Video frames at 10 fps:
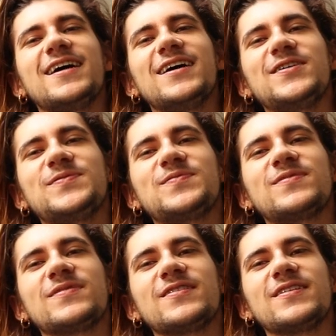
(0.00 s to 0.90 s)

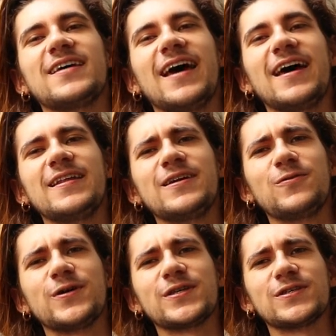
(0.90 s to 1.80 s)
and he
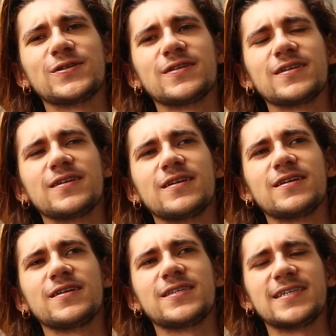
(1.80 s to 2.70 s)
was
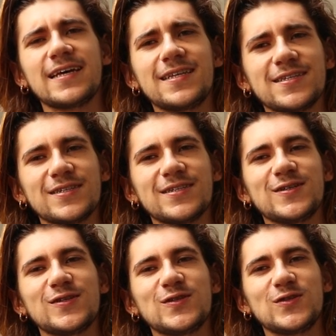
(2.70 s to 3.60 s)
set
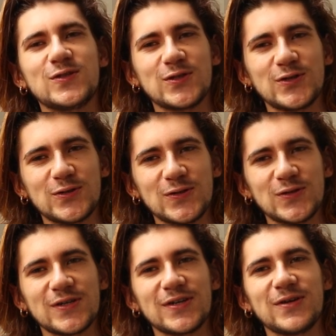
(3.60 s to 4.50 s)
to
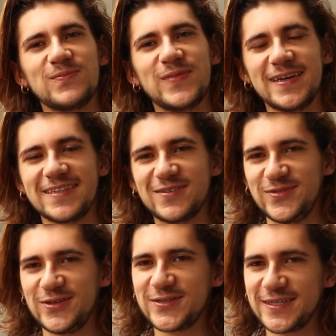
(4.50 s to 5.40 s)
make the
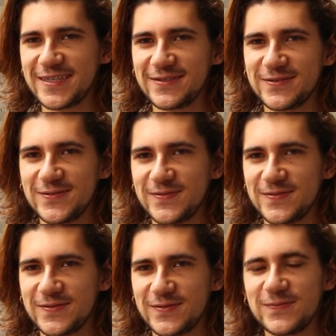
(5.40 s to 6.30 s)
music
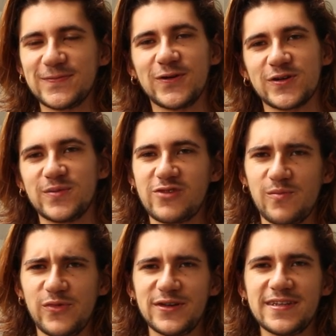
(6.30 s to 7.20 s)
for The
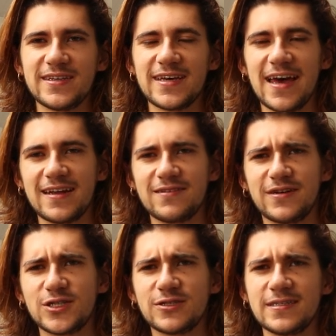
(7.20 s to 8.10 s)
Brown Bunny, and
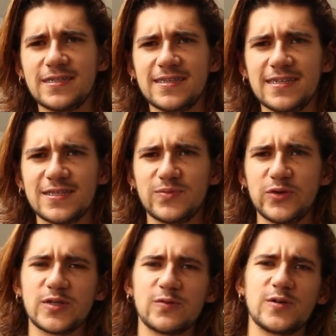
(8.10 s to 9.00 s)
eventually this
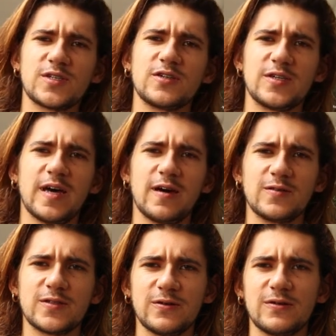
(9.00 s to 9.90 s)
music was cut
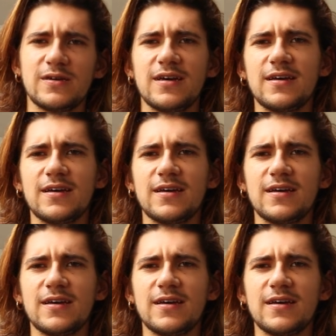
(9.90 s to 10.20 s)
out. So